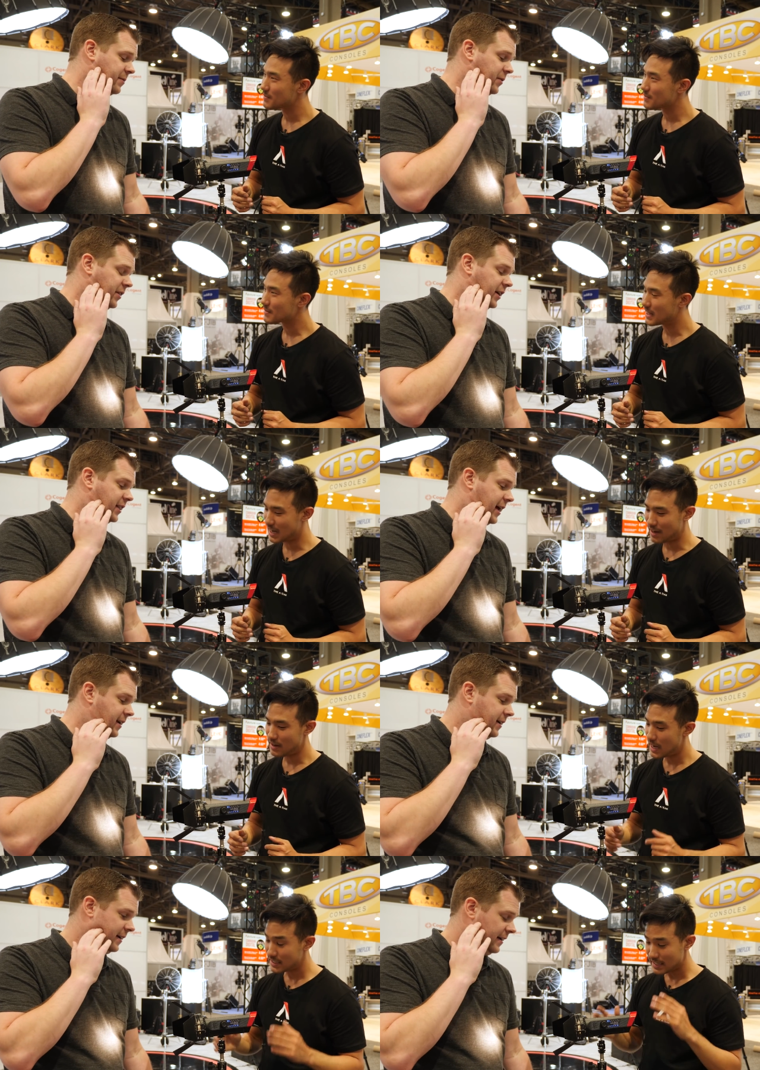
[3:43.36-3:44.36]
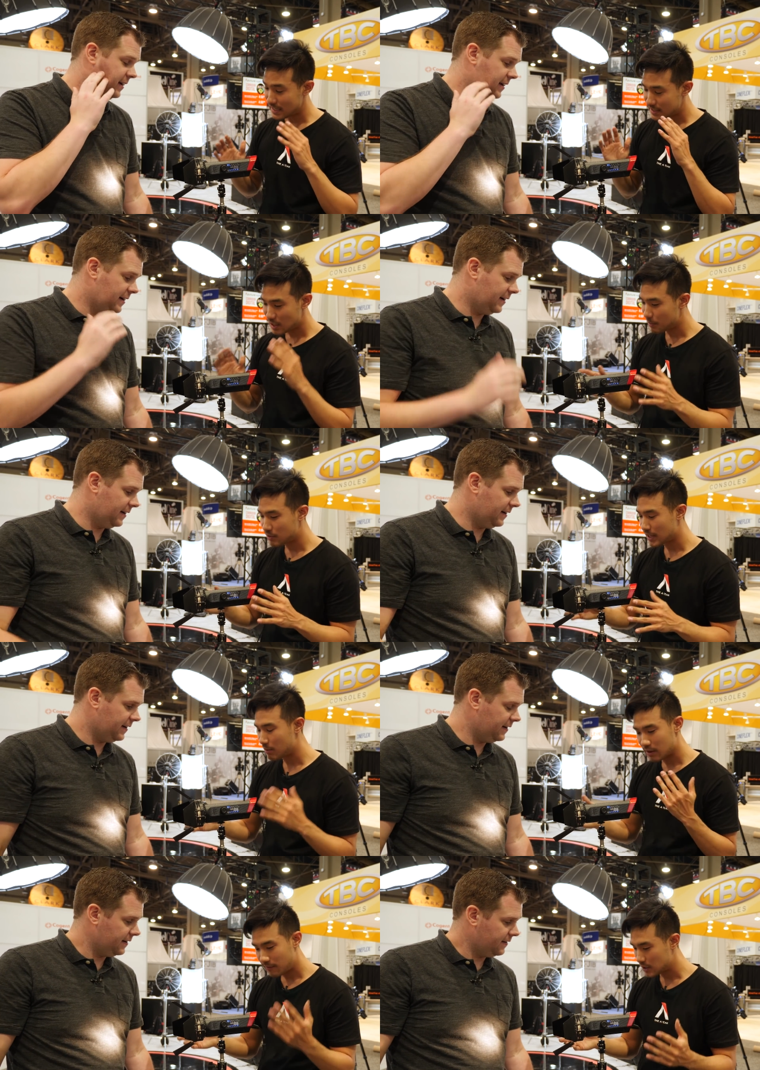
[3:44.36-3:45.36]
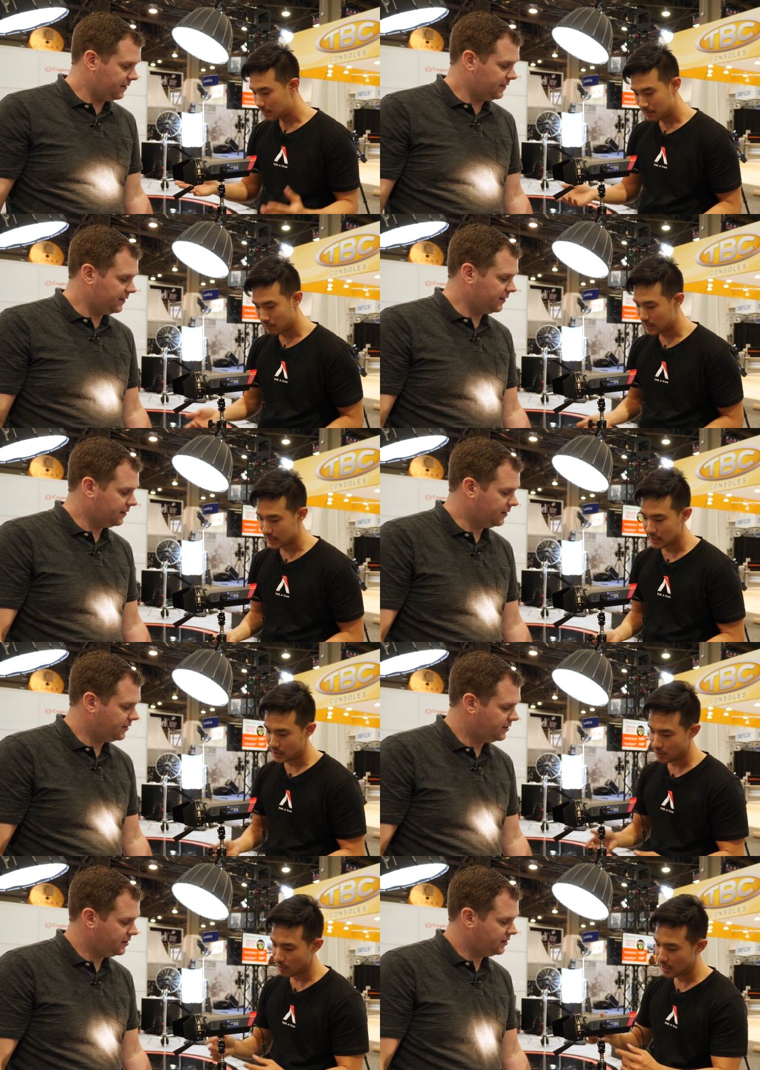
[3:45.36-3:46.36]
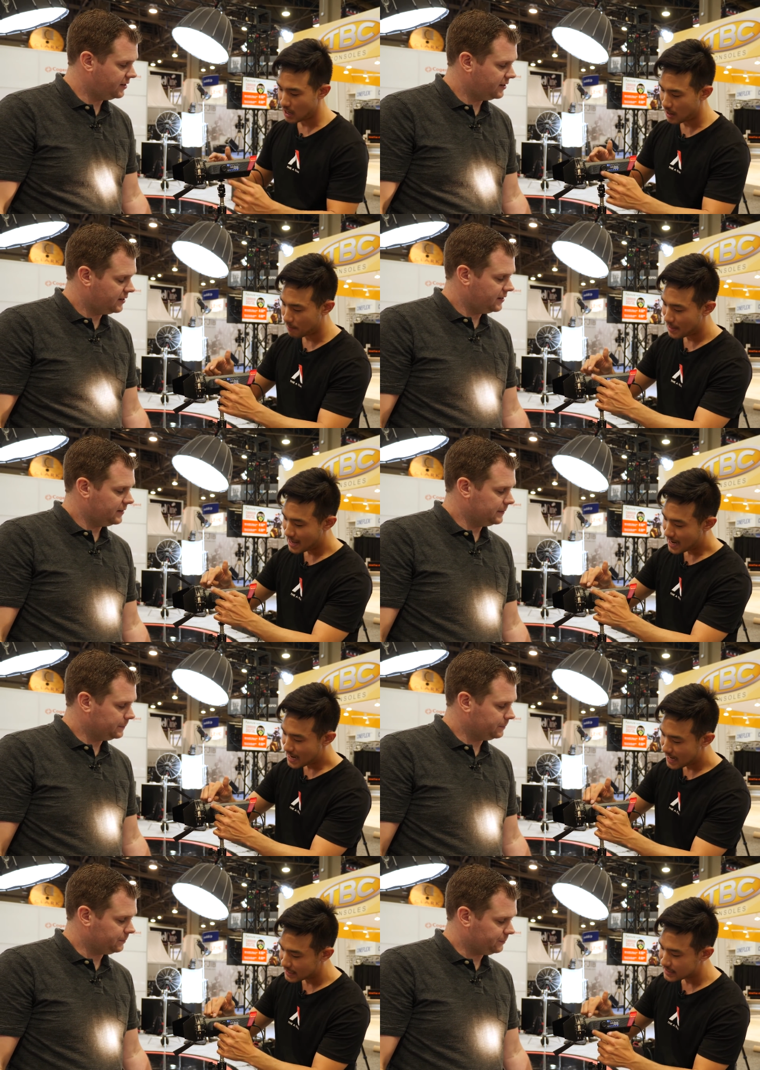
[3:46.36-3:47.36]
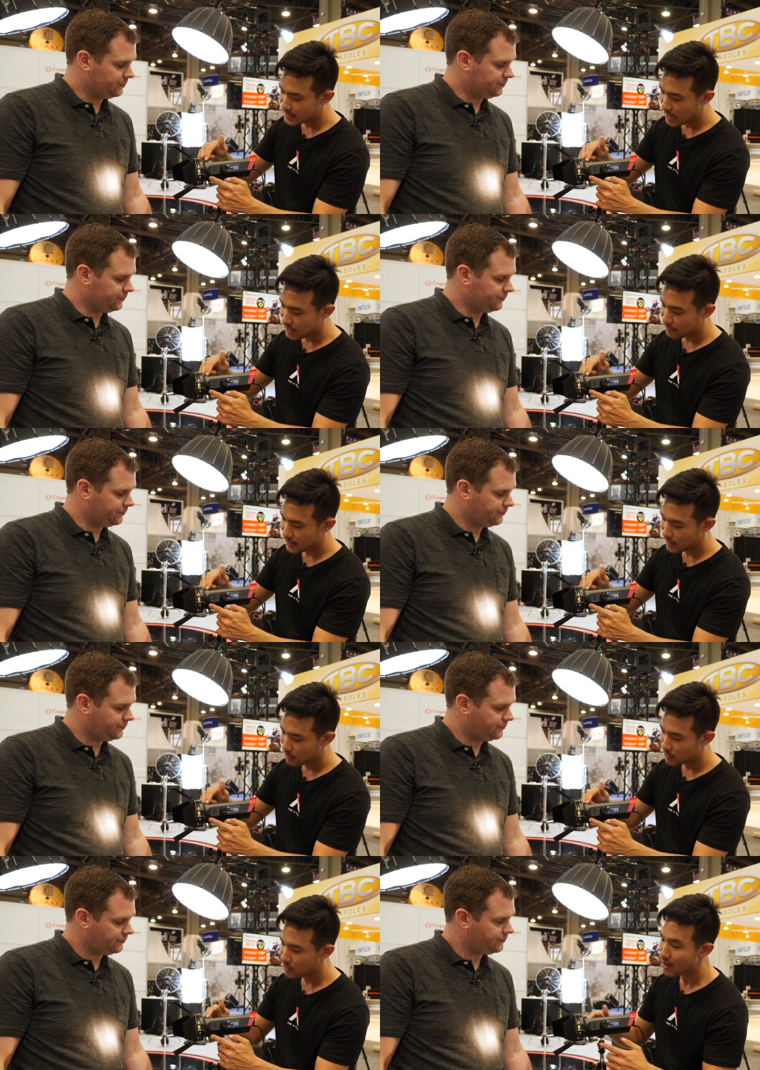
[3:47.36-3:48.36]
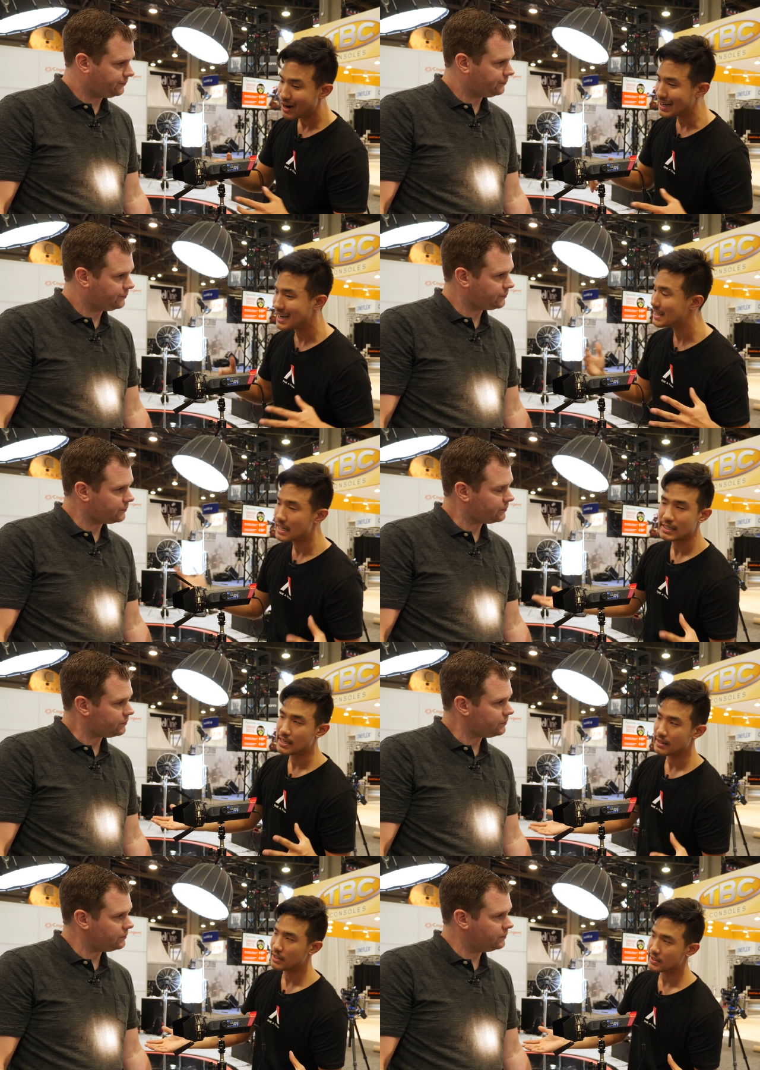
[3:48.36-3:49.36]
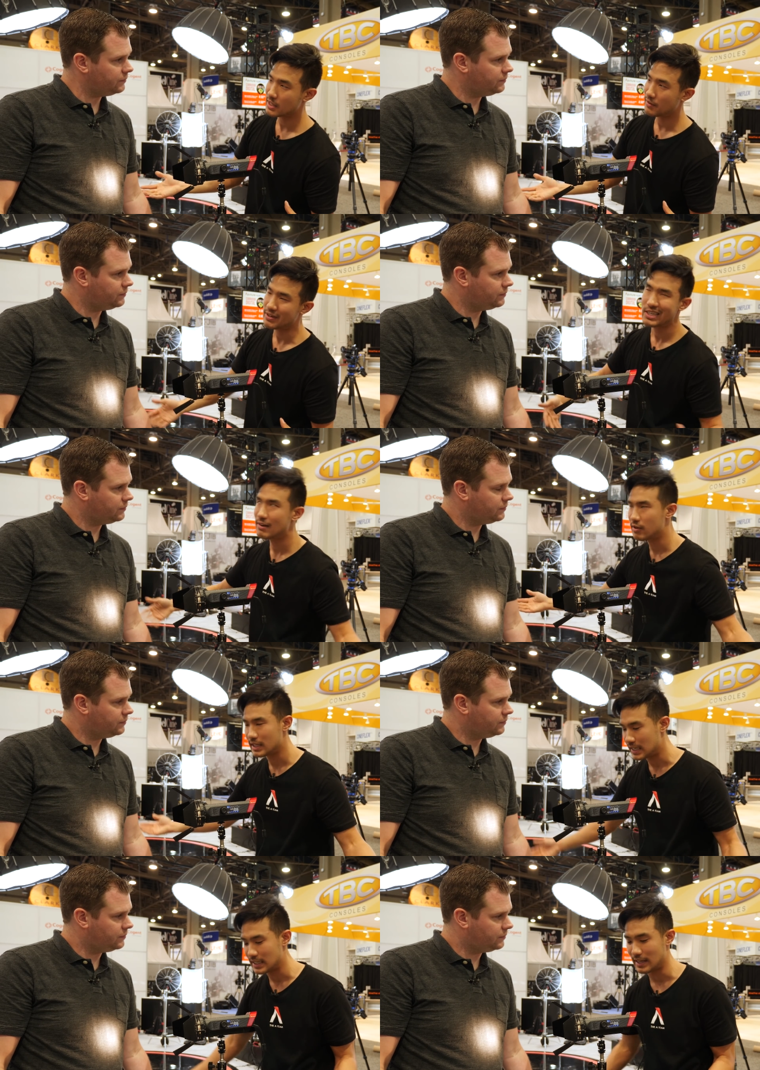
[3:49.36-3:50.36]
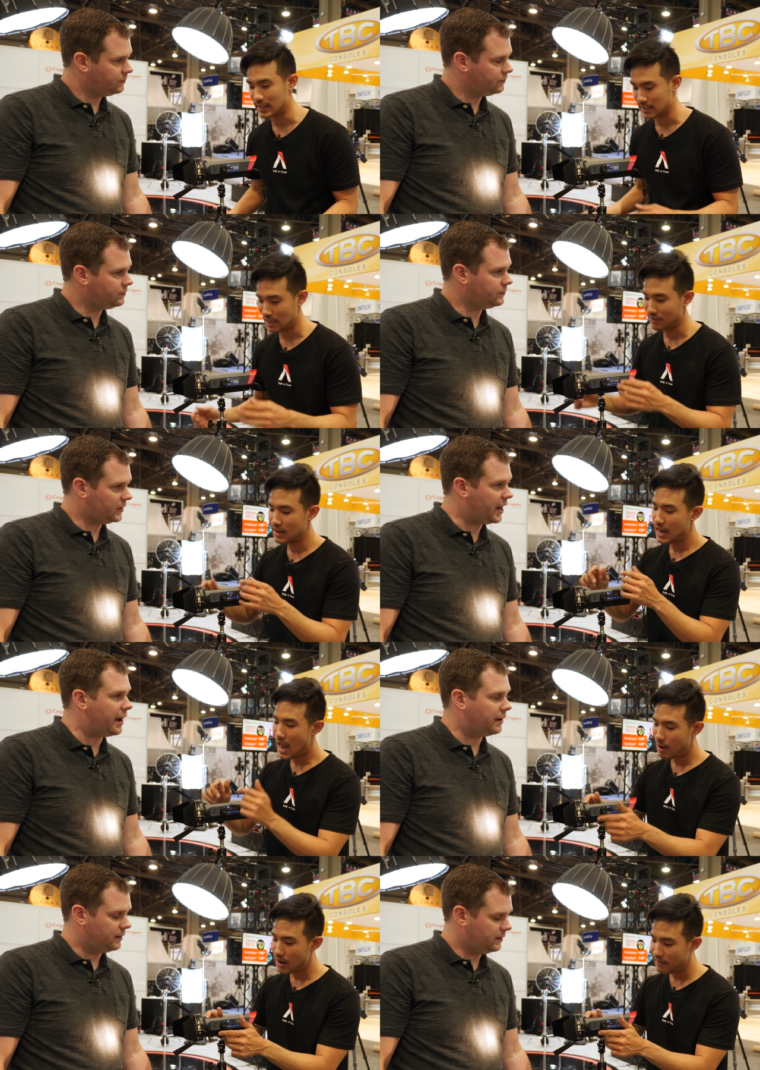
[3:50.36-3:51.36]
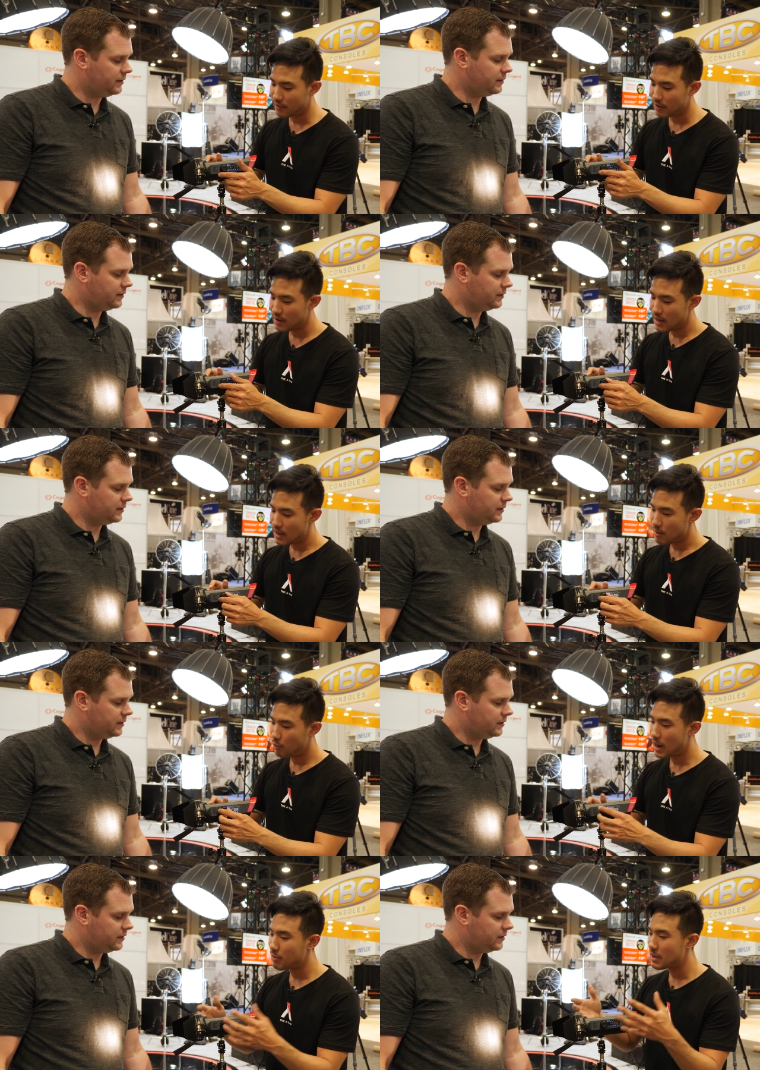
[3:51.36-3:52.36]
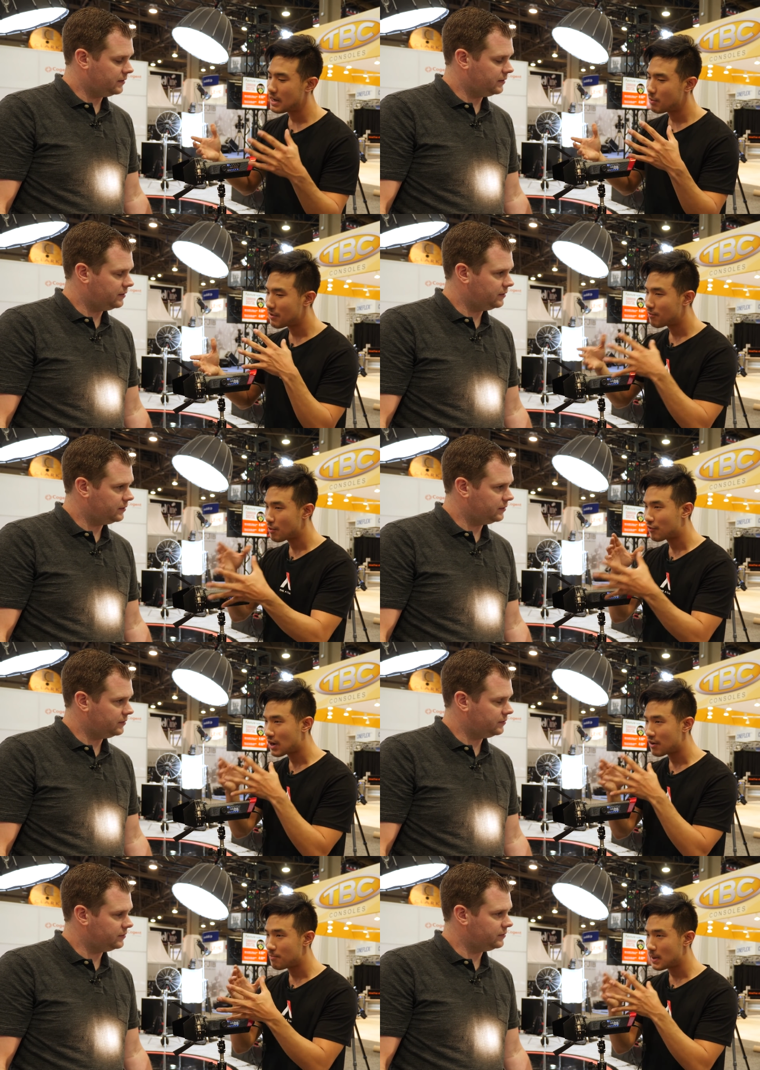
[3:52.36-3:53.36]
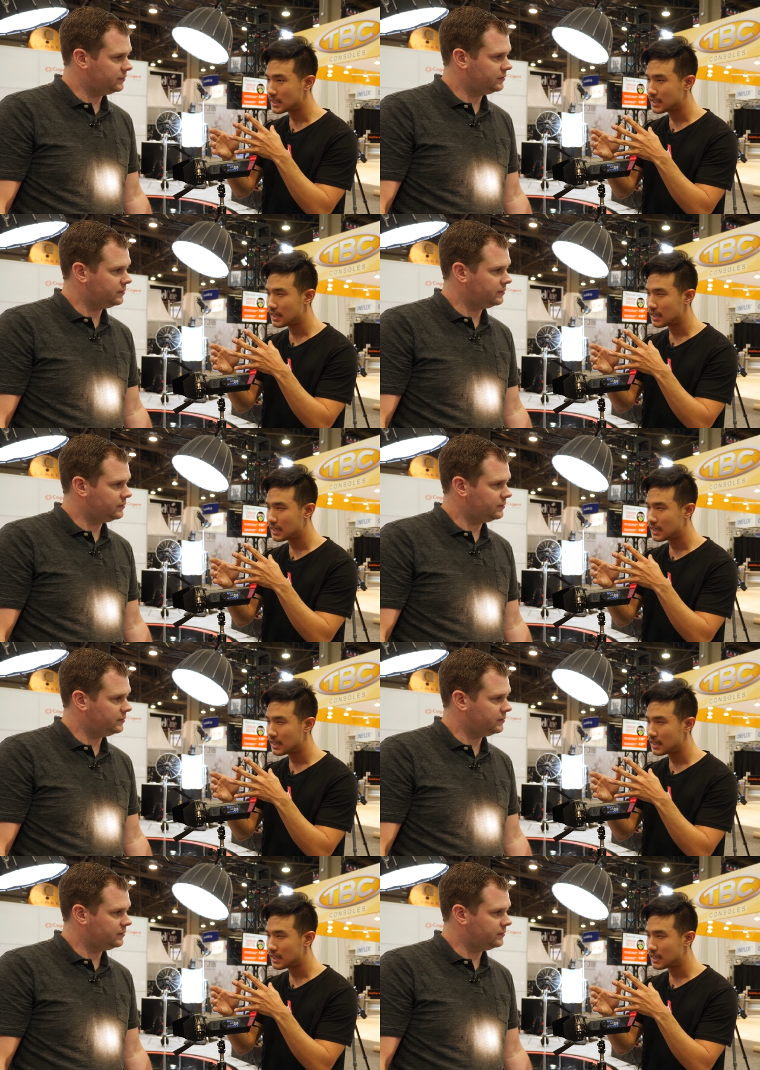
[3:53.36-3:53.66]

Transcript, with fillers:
Speaker 1: something like yeah.
Speaker 2: that. Yeah, it's, it's super tricky. We're the first people really to do it. Um, inside of here, you're not going to get that 10,000 Kelvin. You never really need 10,000 Kelvin. Yeah. However, when we, we've, we've kind of mixed